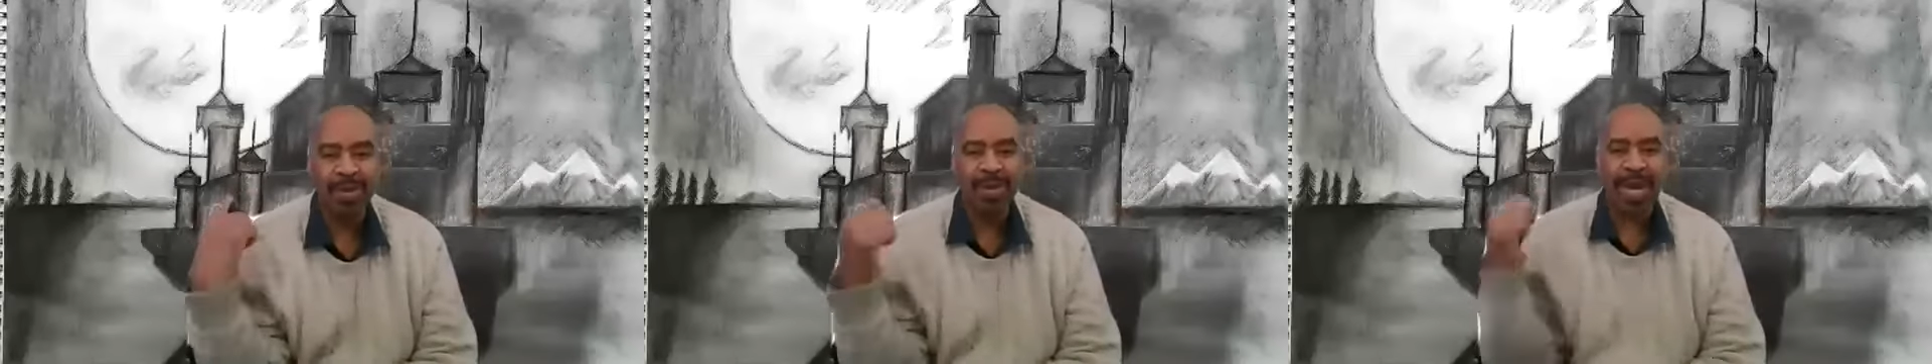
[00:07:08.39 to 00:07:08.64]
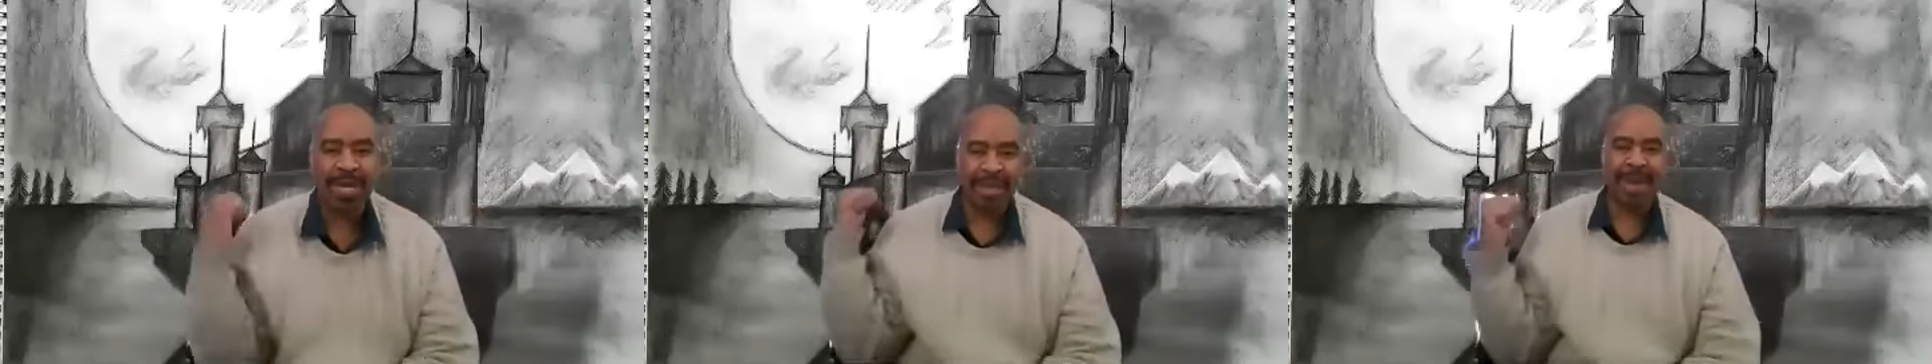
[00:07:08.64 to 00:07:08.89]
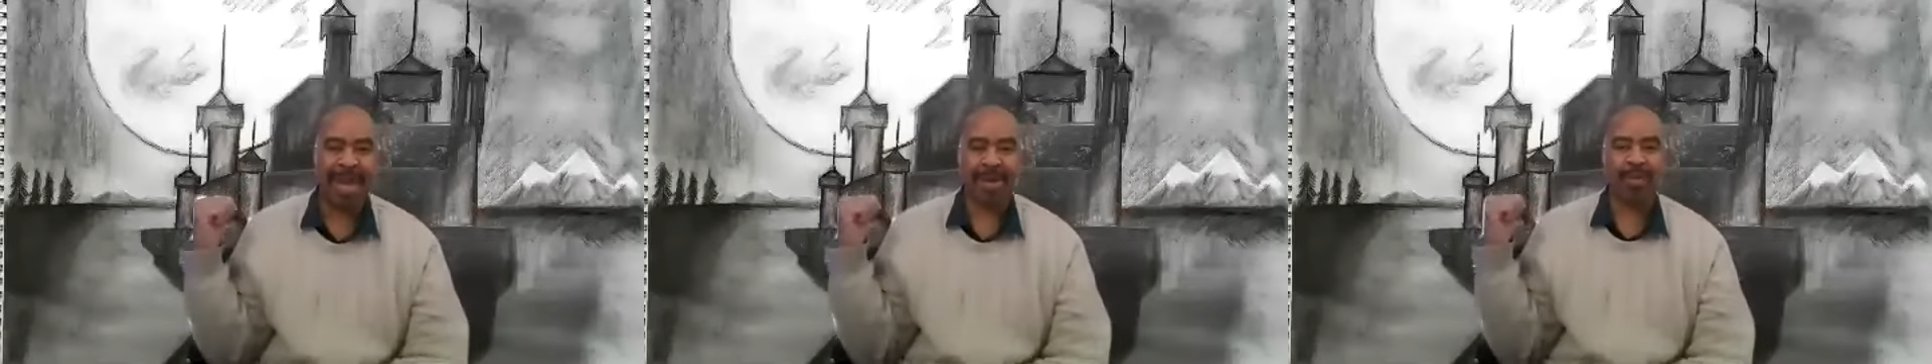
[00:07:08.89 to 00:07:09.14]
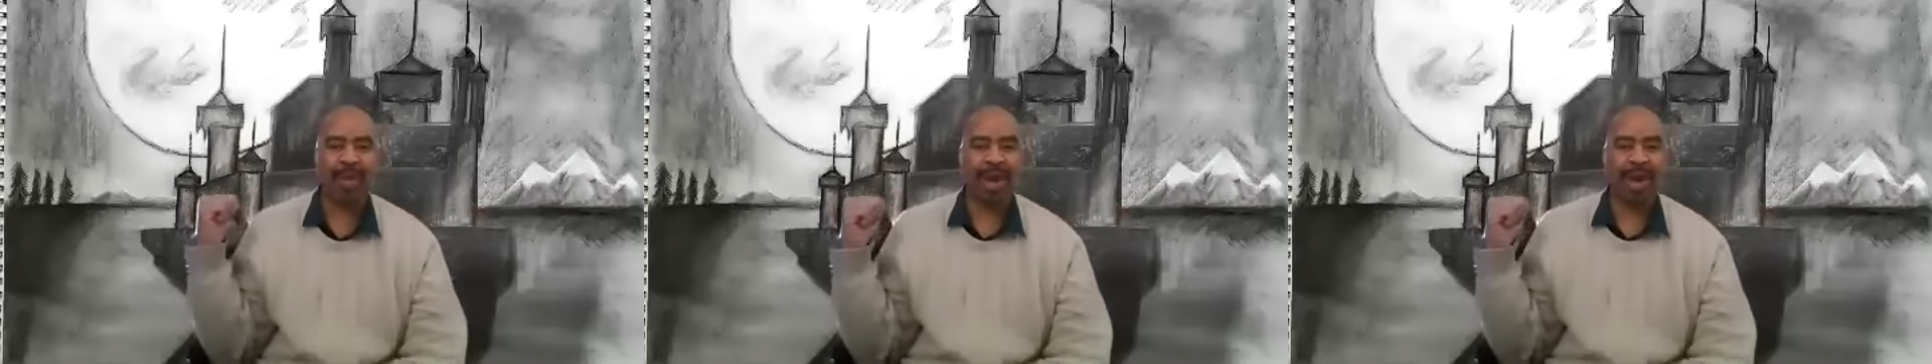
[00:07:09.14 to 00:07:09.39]
You got that
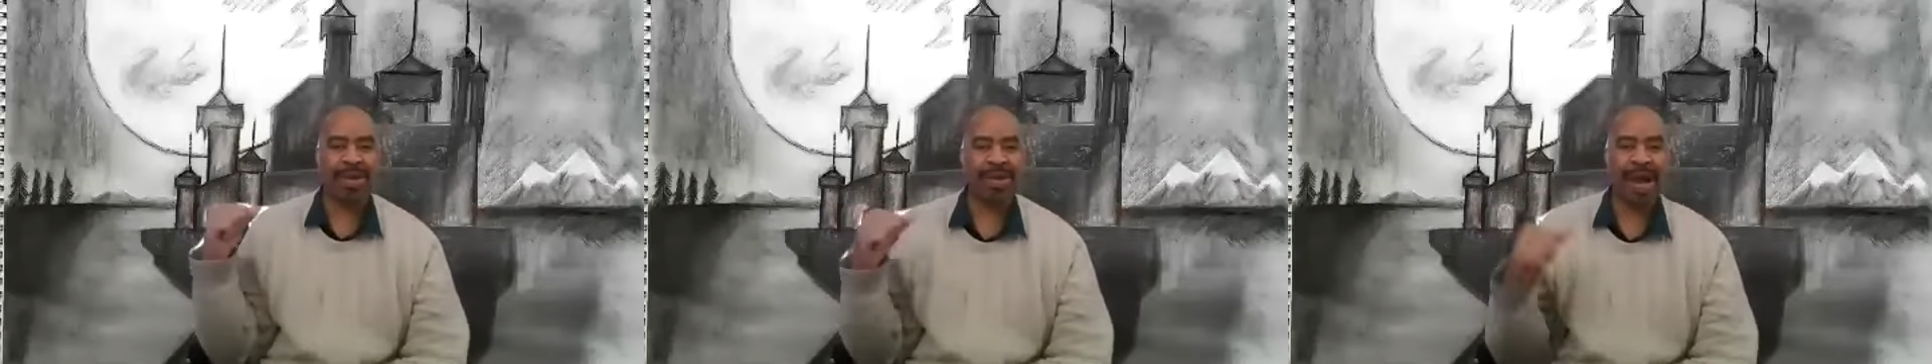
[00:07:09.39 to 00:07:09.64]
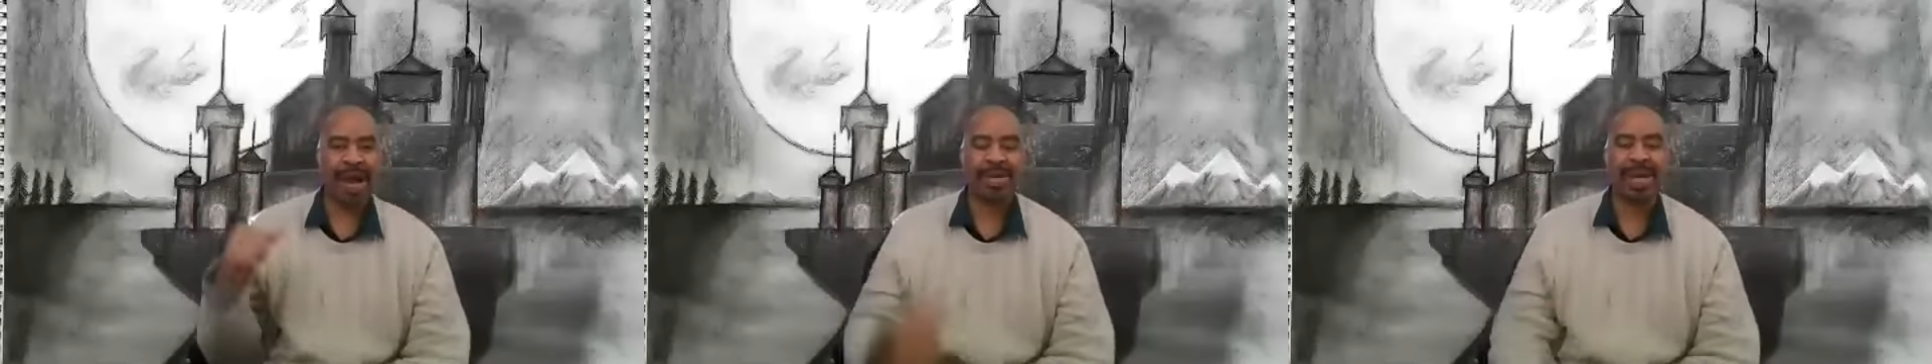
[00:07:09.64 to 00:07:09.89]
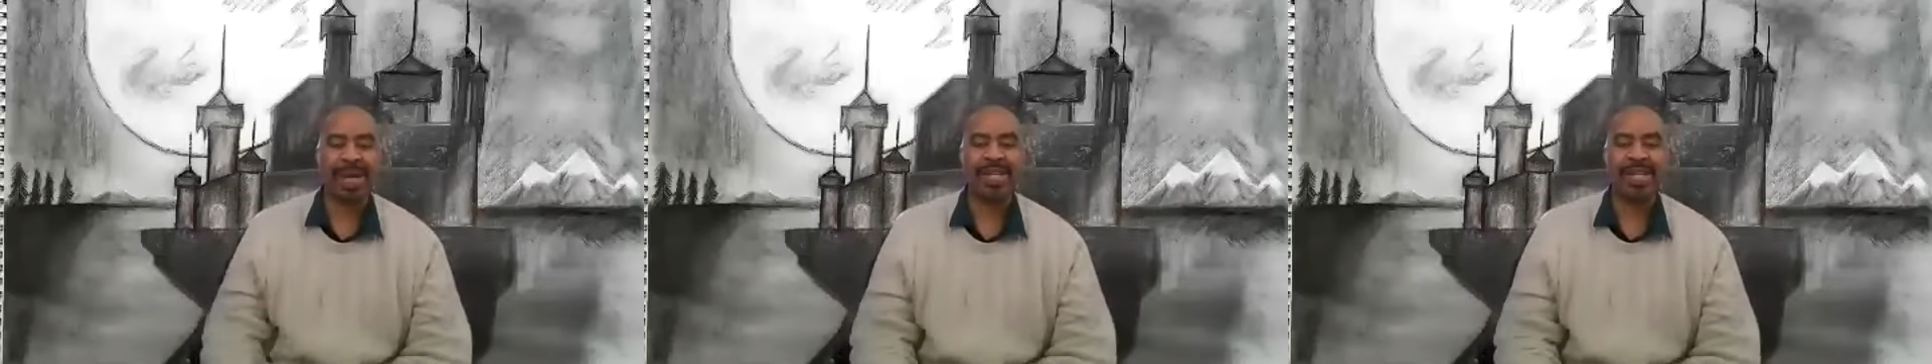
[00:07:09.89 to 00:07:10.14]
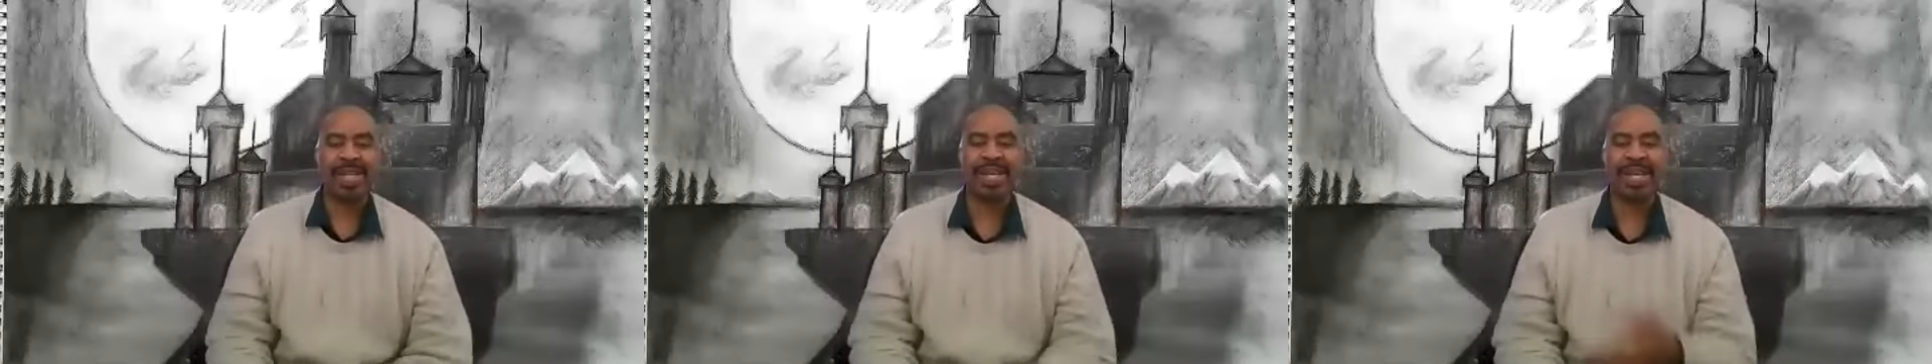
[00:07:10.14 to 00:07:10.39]
background. I was like,
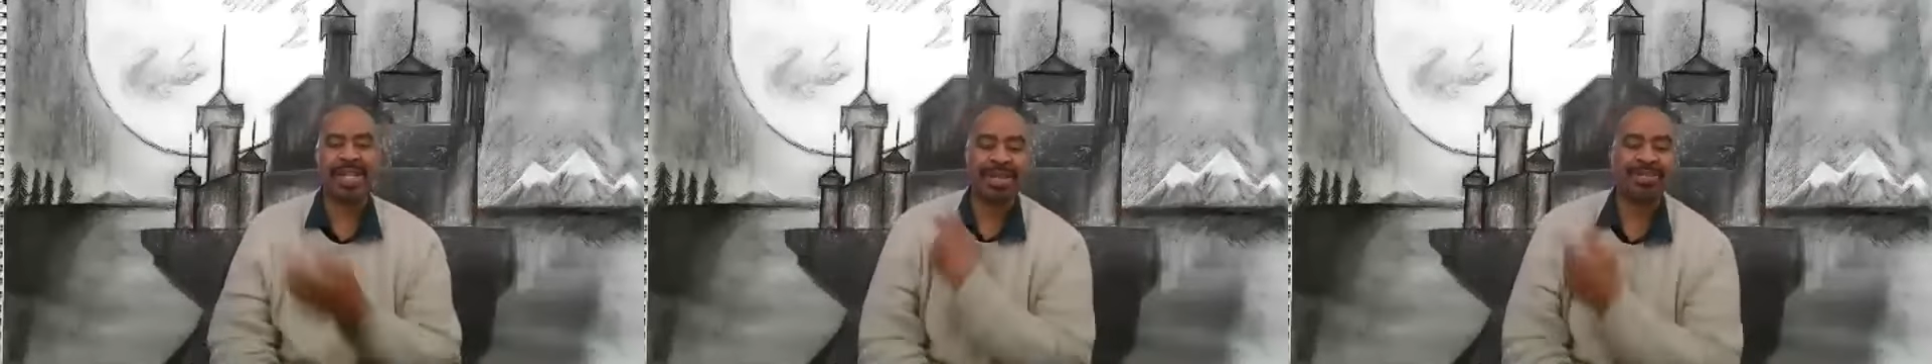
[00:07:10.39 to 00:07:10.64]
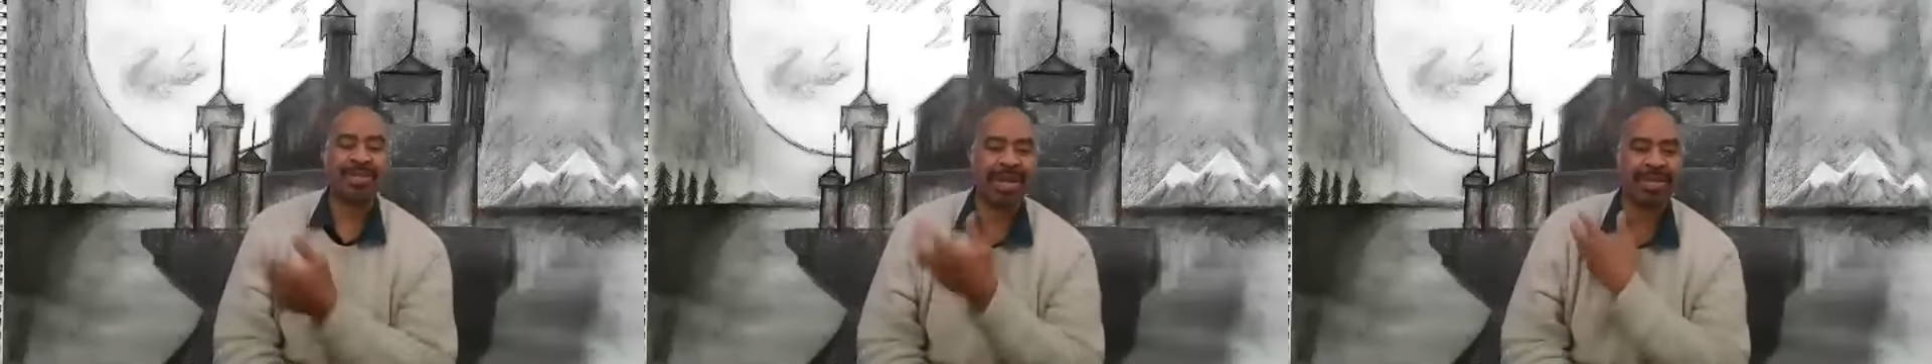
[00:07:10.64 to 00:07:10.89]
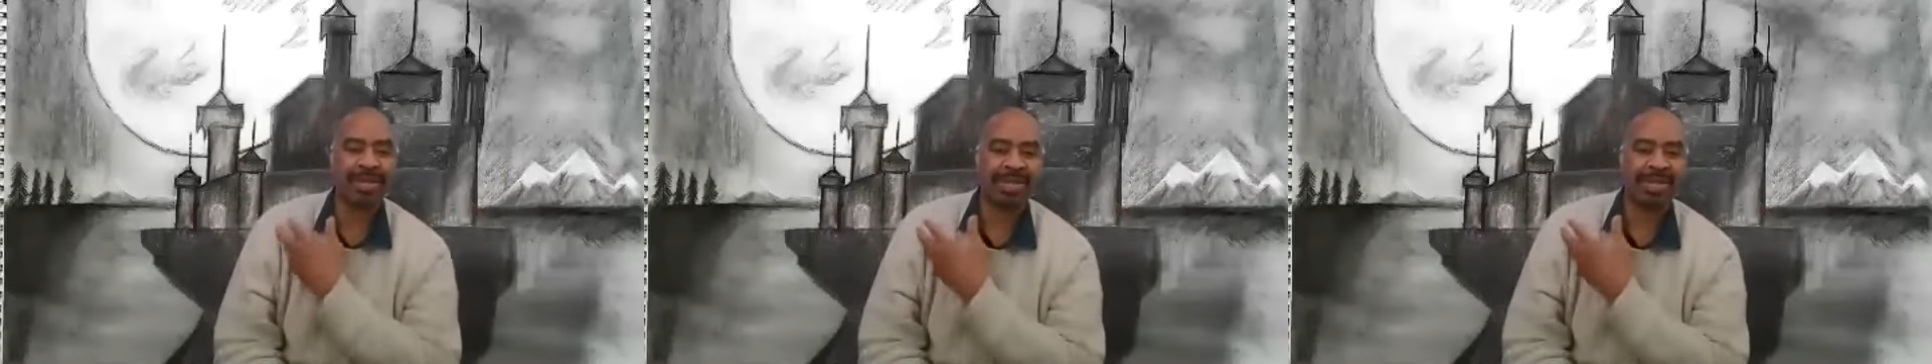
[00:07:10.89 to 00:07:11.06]
yeah, that's something.